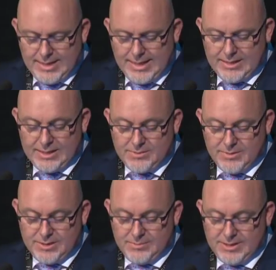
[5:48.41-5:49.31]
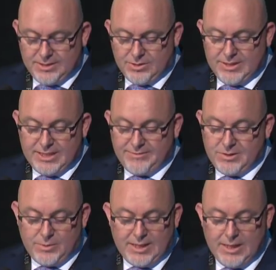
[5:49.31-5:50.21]
And this was something totally different
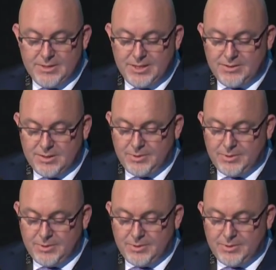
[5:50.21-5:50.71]
to what I was used to,